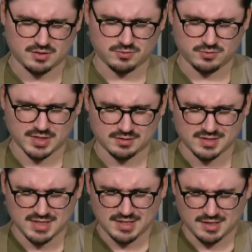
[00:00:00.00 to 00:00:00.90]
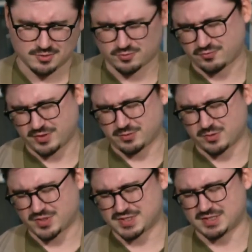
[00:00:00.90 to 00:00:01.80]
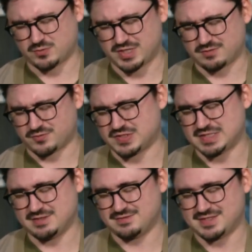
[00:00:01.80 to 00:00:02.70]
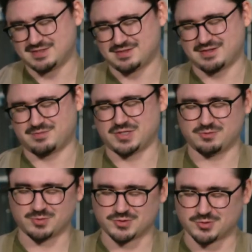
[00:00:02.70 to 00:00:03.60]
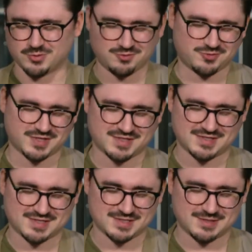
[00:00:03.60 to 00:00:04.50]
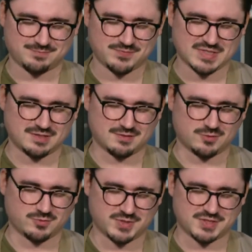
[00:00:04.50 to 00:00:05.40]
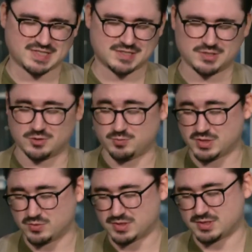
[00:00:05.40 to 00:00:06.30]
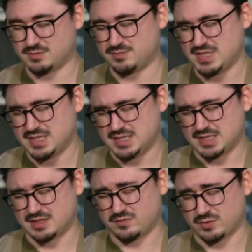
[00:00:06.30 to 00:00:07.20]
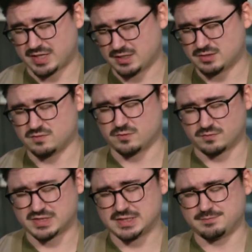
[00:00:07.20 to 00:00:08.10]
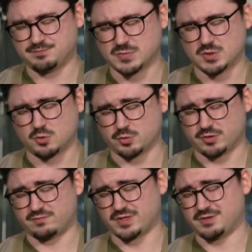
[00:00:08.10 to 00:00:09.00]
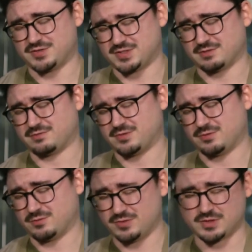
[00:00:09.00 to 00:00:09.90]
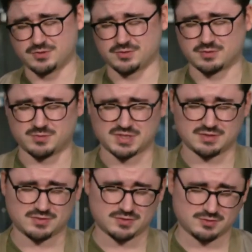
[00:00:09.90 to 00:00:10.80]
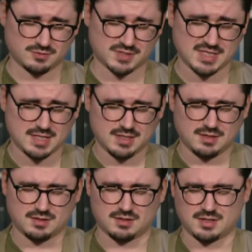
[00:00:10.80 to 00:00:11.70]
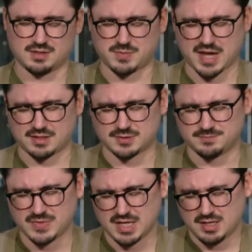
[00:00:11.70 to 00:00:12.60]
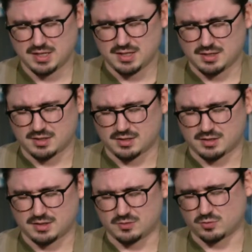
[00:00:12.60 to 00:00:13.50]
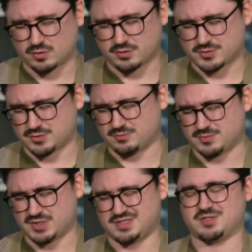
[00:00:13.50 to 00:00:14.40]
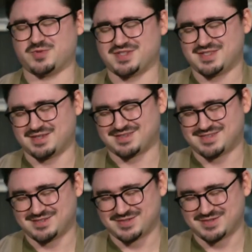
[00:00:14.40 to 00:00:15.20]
through that. Lord, for any requests that we have received and not been able to go over at this time, Lord, we just ask that you be with them, have your hand involved in it, and glorify yourself through their circumstances, good and bad. And Lord, I also just express thanks